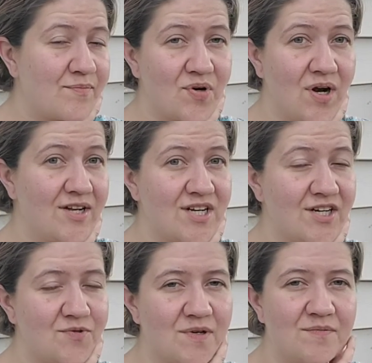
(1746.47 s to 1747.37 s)

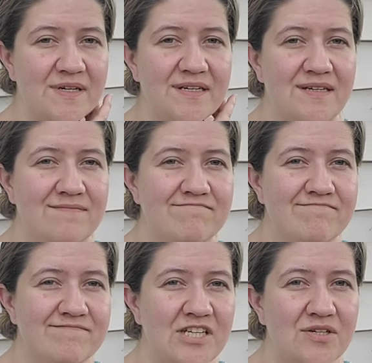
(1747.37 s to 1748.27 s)
project where we,
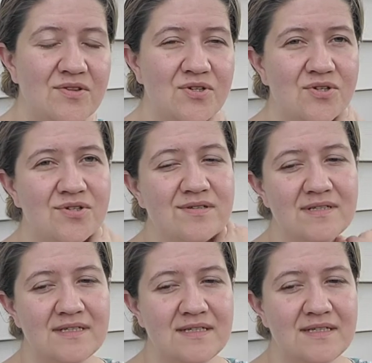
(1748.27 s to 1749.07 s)
you know, learn